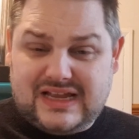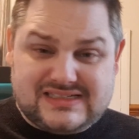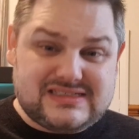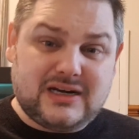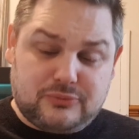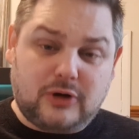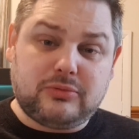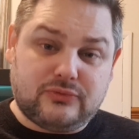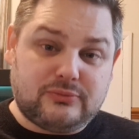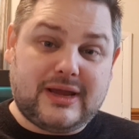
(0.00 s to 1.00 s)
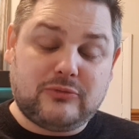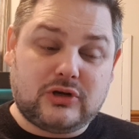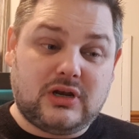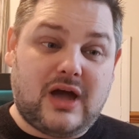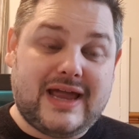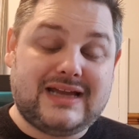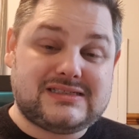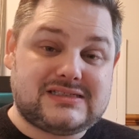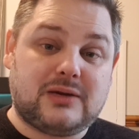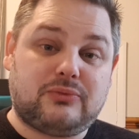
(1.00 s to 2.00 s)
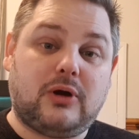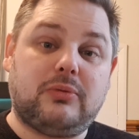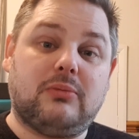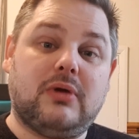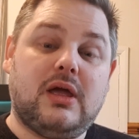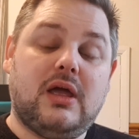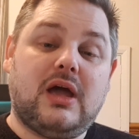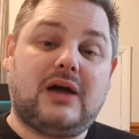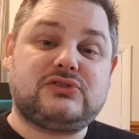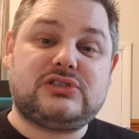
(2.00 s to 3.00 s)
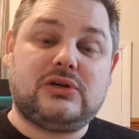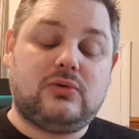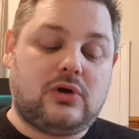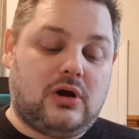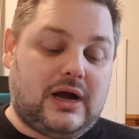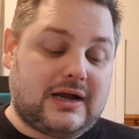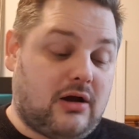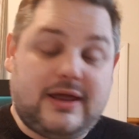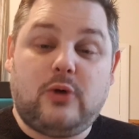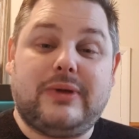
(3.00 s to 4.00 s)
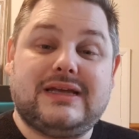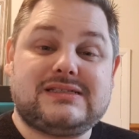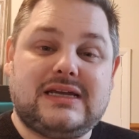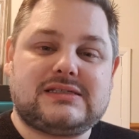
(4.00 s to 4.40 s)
It's still a problem for me. I'm not going to lie. It is still a problem. I've still got, I can't help it.